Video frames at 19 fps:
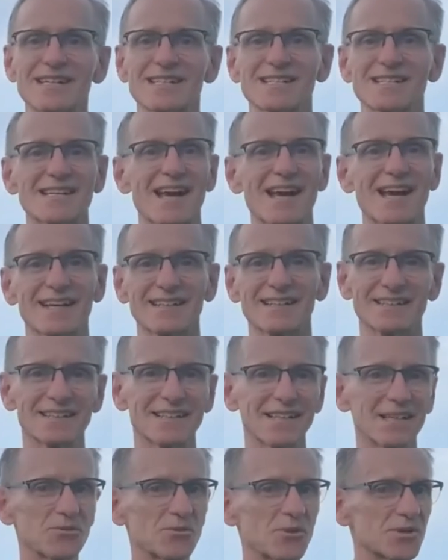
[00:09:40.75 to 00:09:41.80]
side, and
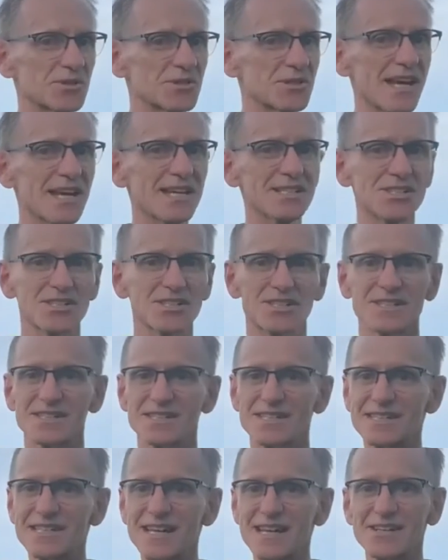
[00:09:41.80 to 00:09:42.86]
then rotation,
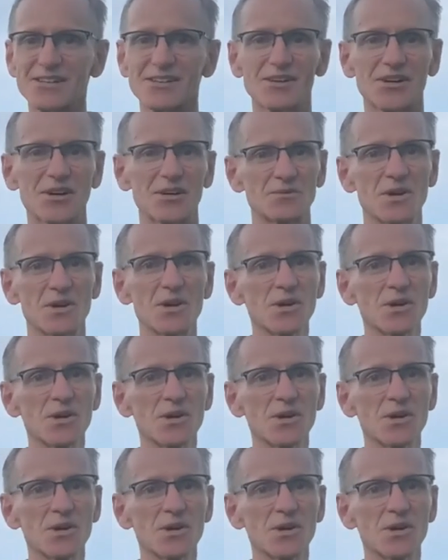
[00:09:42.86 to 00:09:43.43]
staying on